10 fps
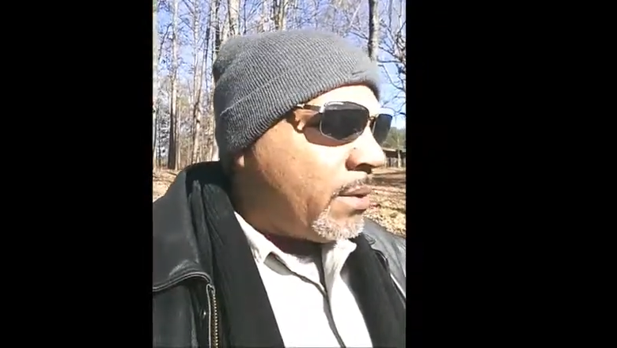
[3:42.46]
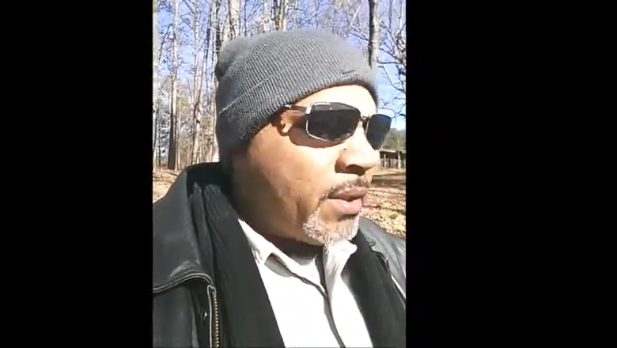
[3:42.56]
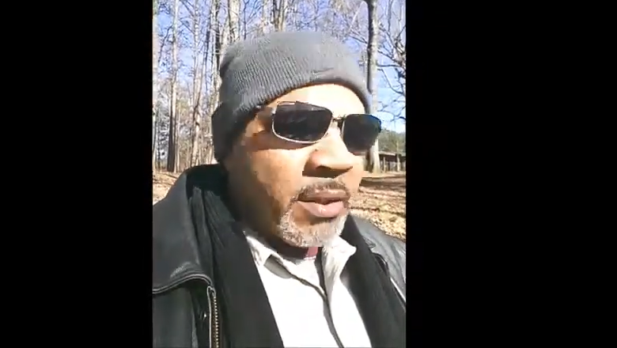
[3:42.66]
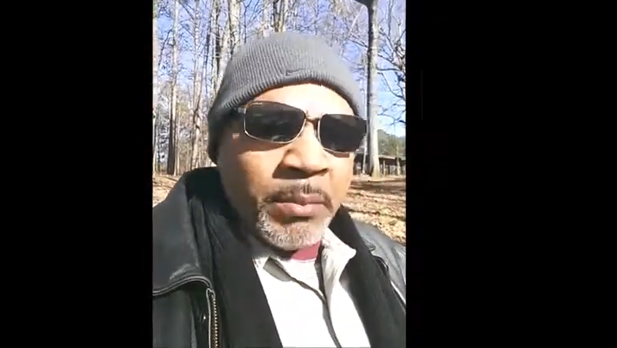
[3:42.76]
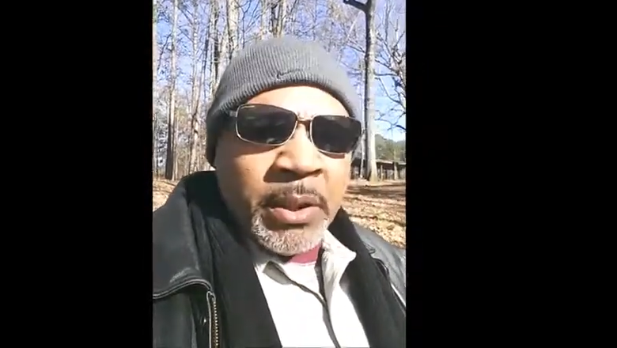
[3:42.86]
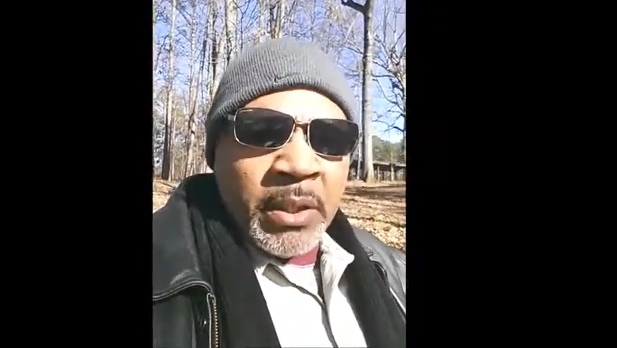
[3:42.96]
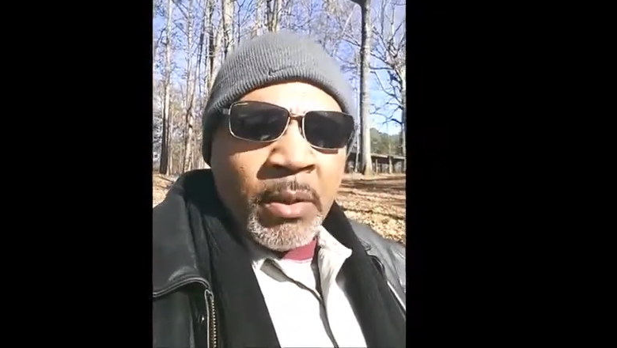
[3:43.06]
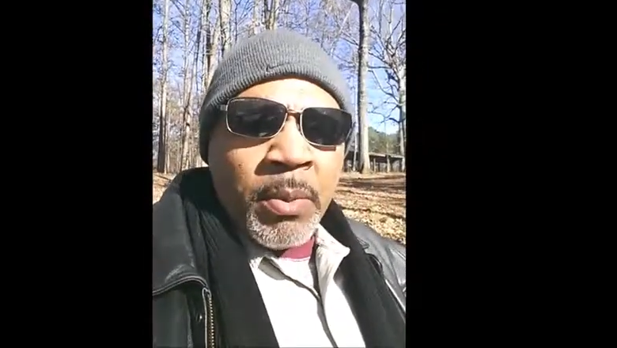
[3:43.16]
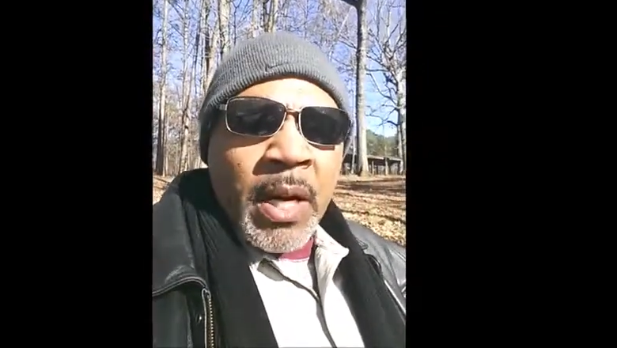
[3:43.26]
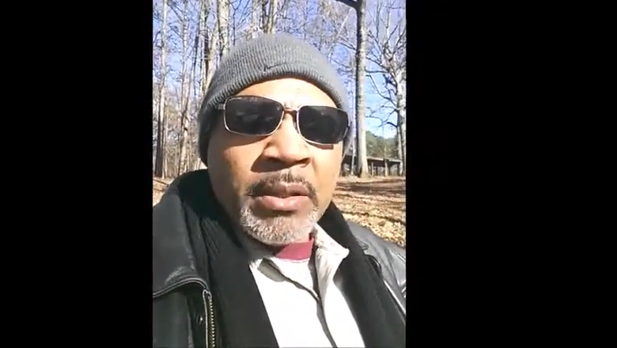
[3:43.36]
to complete
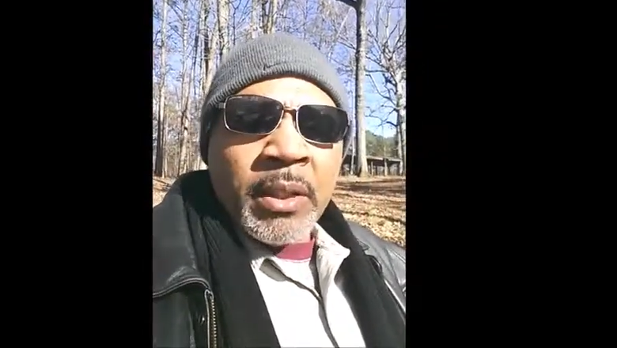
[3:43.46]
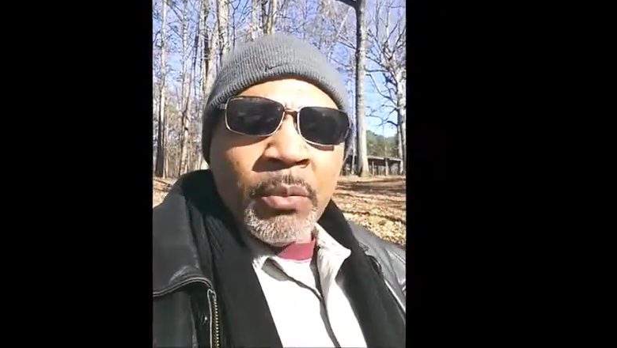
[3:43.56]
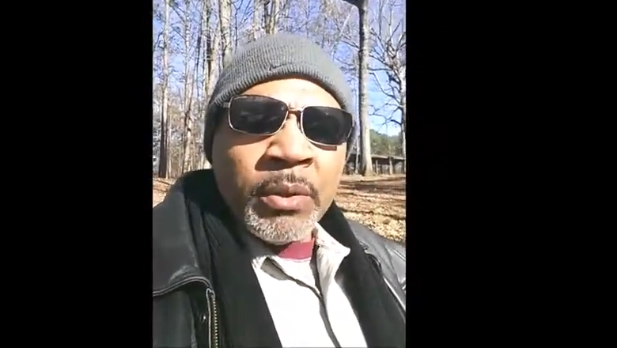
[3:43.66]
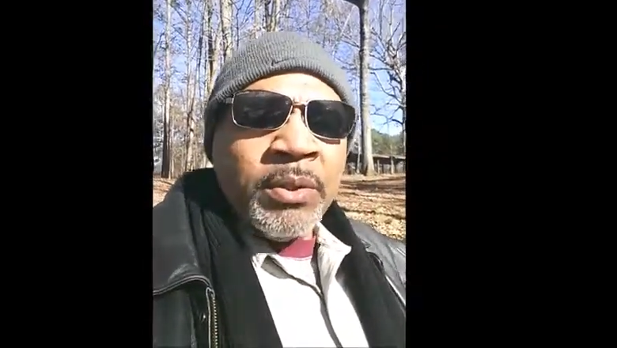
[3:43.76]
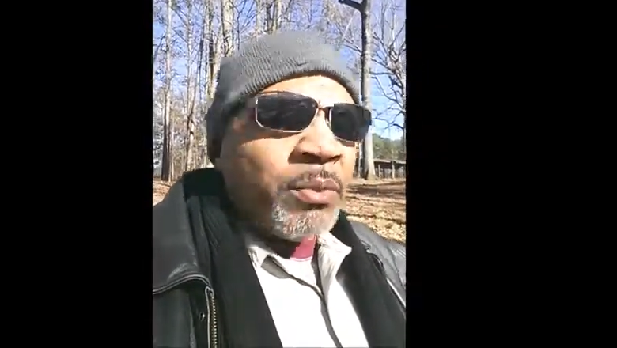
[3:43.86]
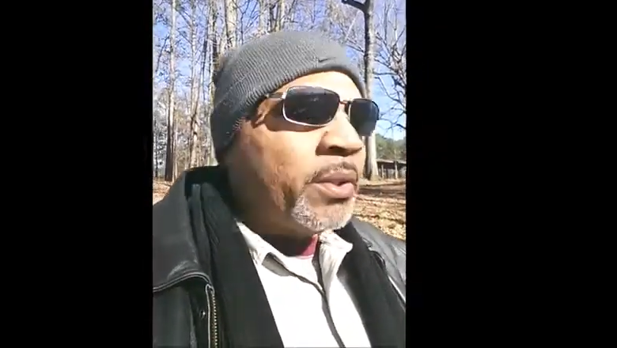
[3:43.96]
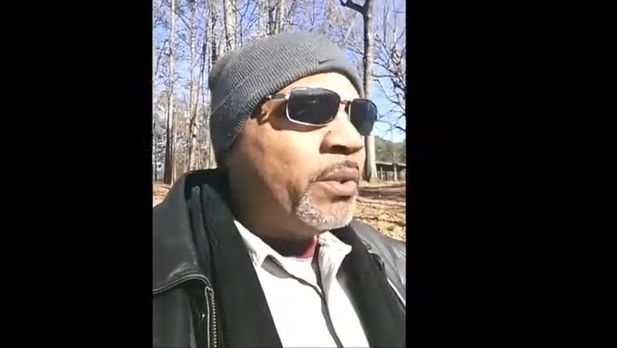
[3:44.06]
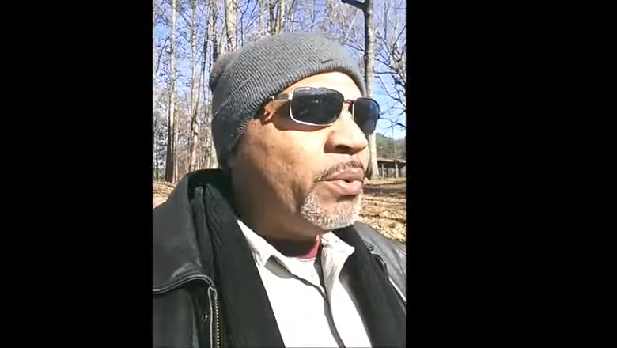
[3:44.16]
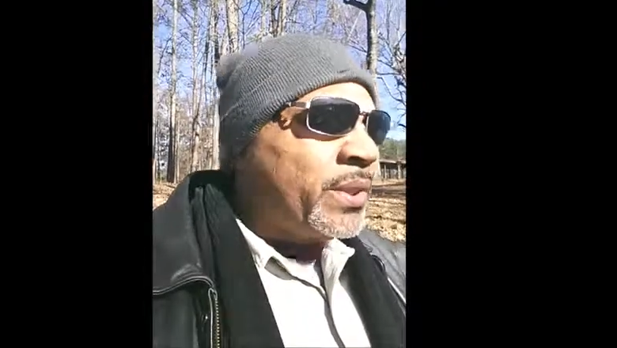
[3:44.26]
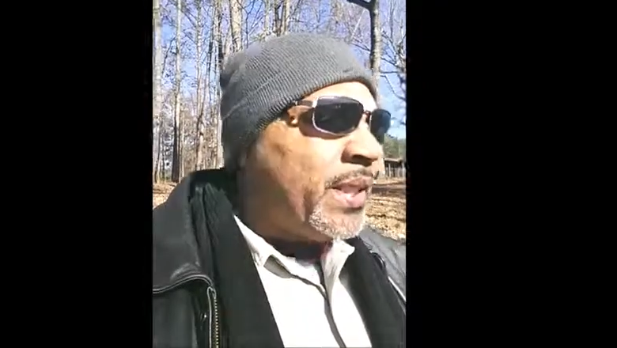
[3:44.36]
your project. What you want
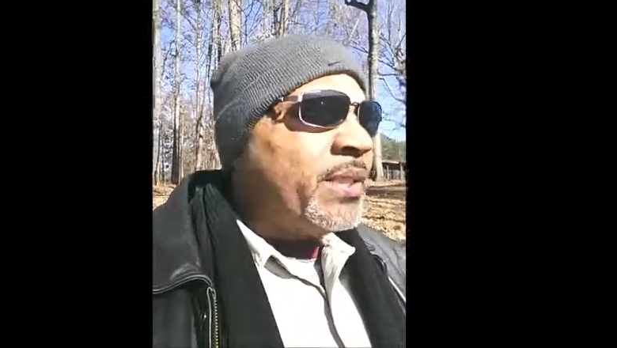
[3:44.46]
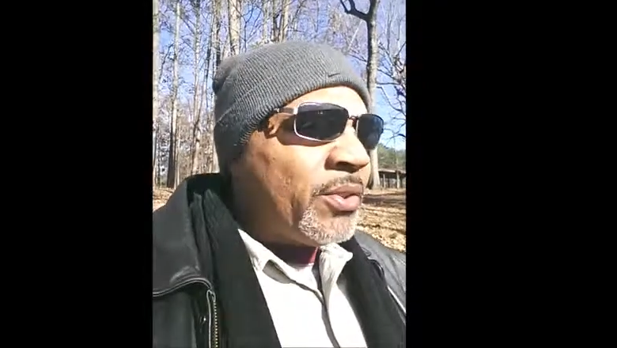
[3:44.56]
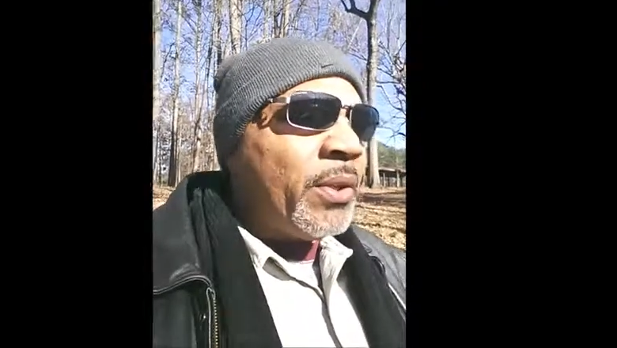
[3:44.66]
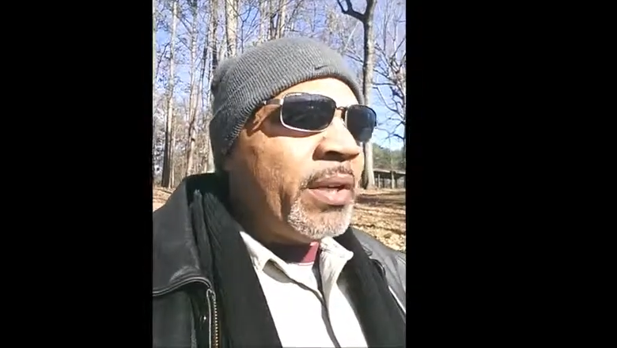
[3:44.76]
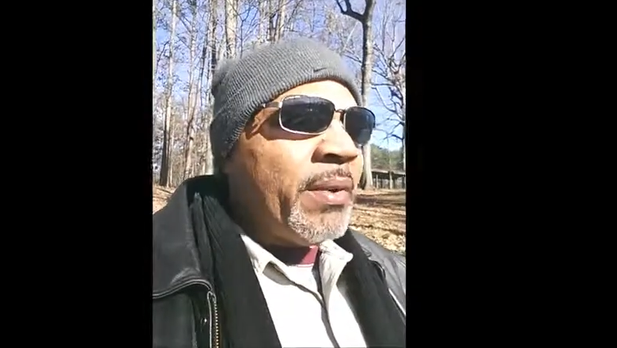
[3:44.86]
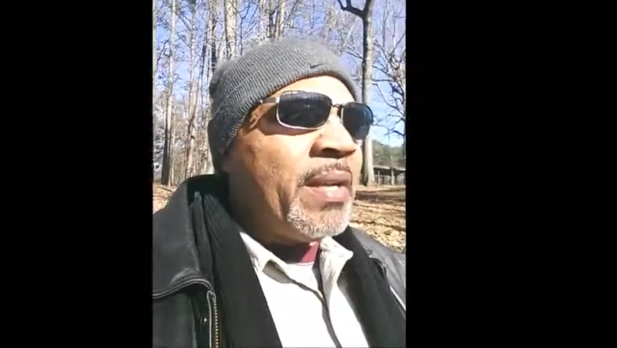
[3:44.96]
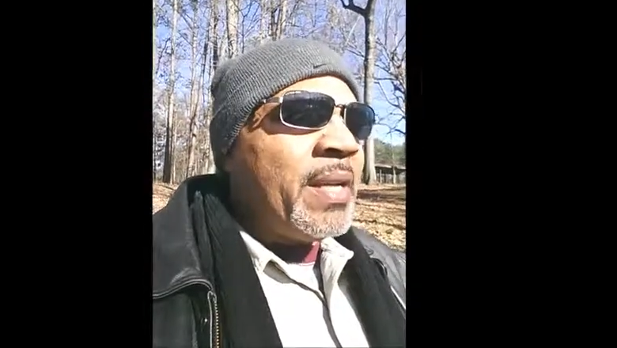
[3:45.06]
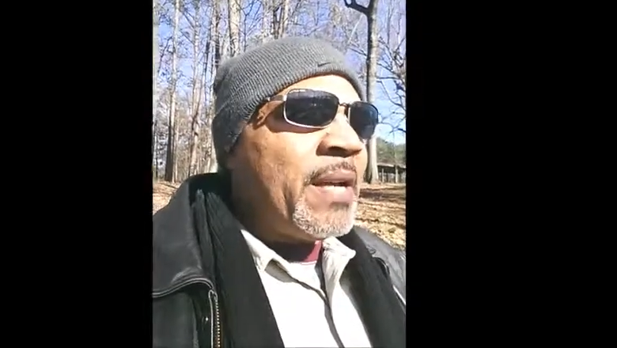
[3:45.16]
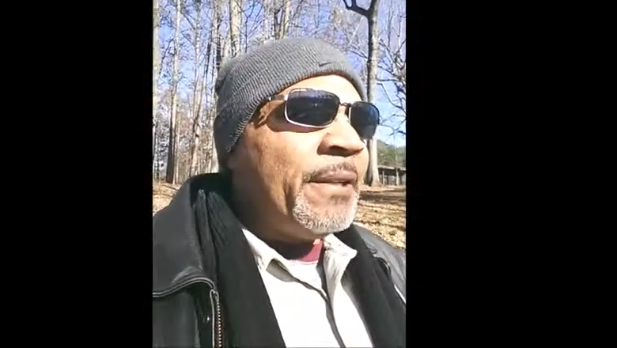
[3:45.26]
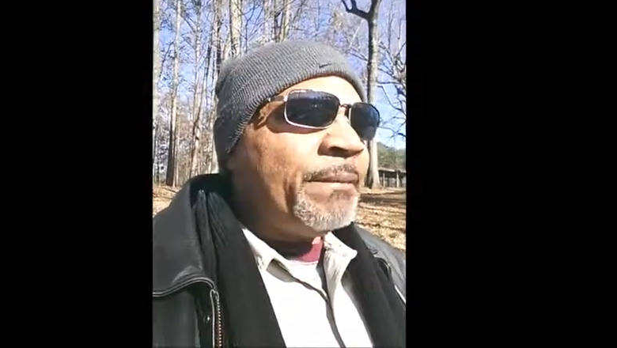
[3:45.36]
to do is get started right
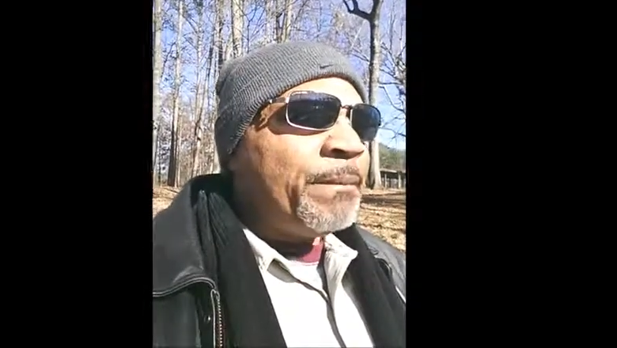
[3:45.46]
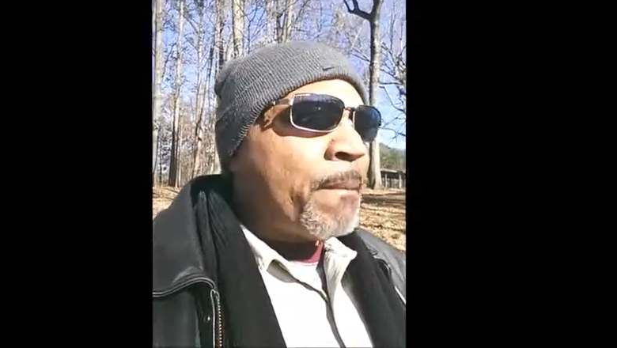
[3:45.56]
now.